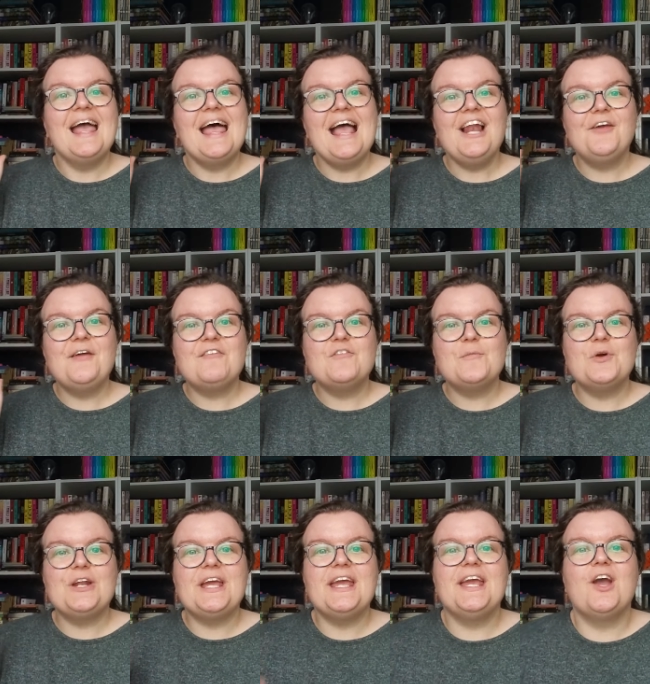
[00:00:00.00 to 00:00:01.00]
Hello
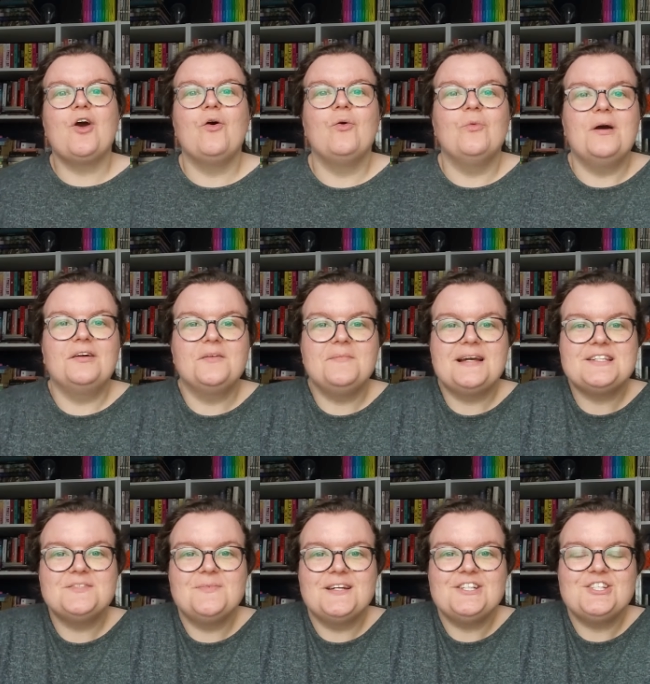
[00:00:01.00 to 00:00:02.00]
everybody, welcome back
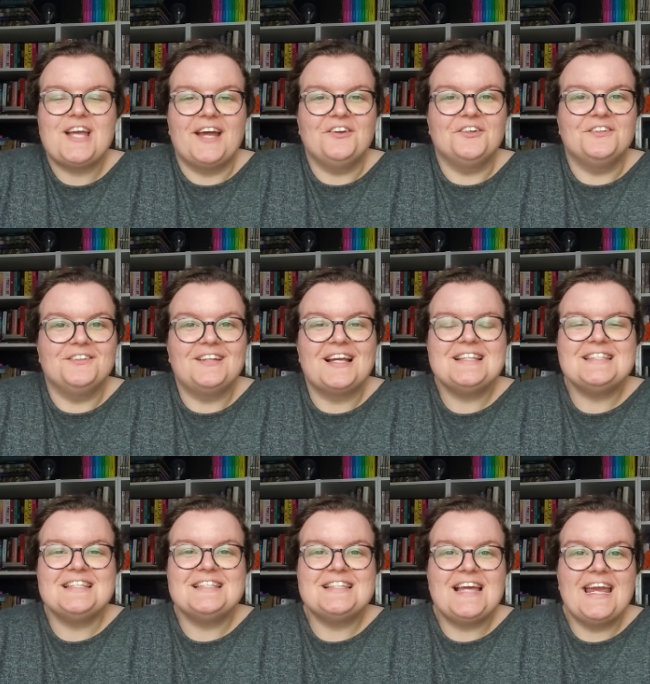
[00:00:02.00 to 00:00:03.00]
to my channel.
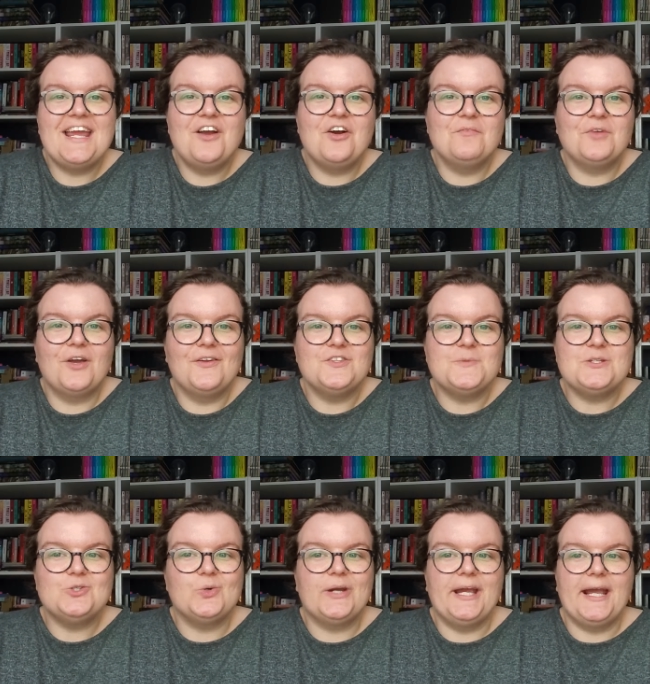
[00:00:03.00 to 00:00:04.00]
Today I'm going to be
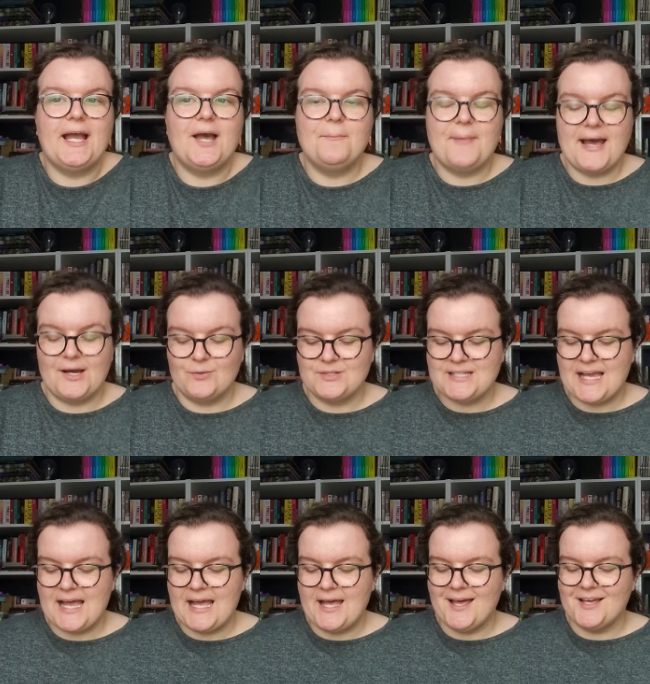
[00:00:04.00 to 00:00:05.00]
talking about
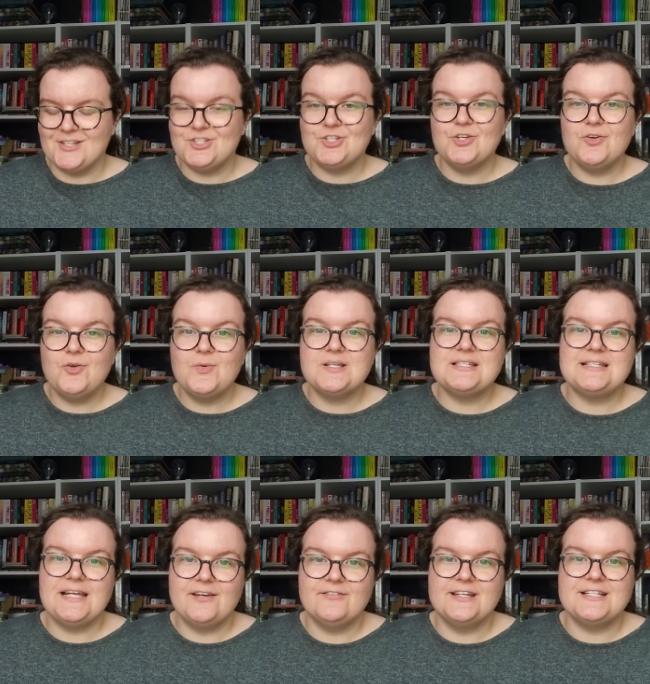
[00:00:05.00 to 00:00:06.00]
uh, two
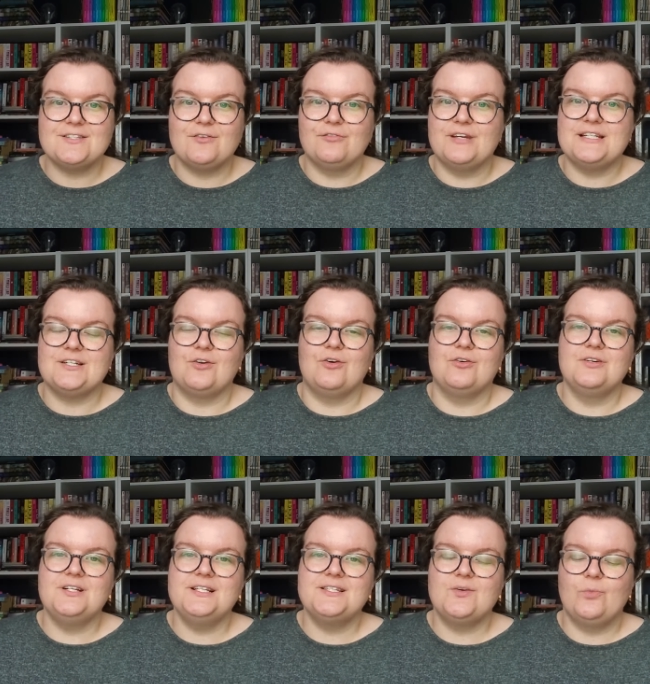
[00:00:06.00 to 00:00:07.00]
series
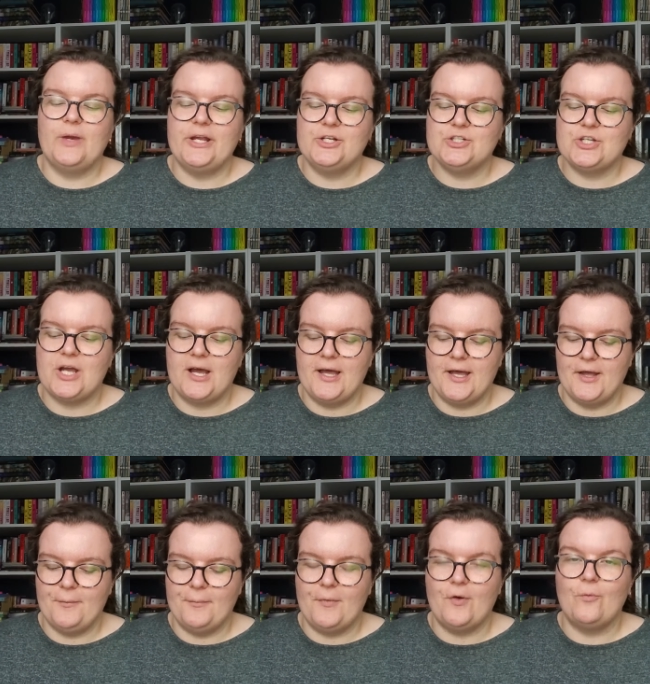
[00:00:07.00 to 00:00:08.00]
read-alongs which
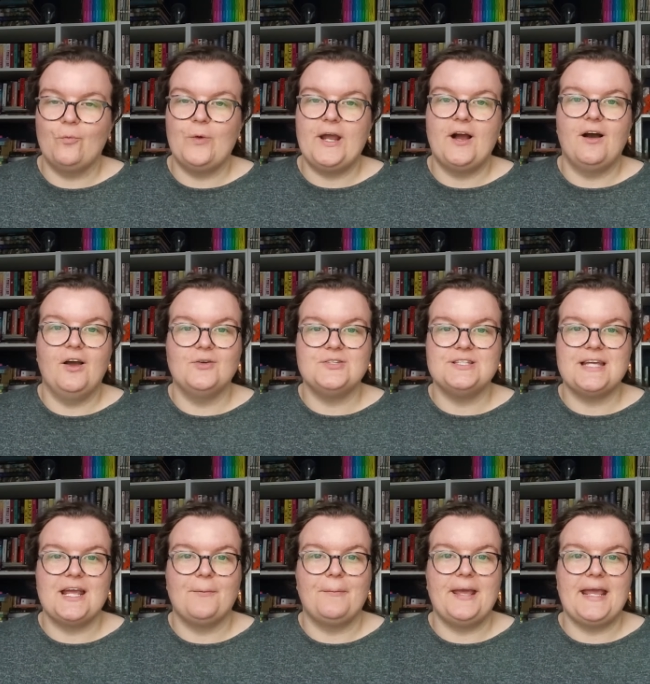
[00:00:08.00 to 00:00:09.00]
um, we are
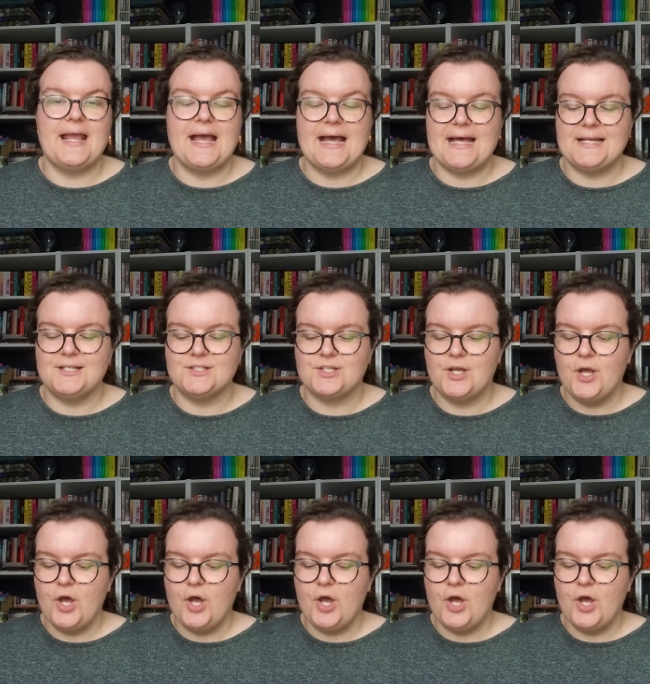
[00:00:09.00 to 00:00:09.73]
hosting, me and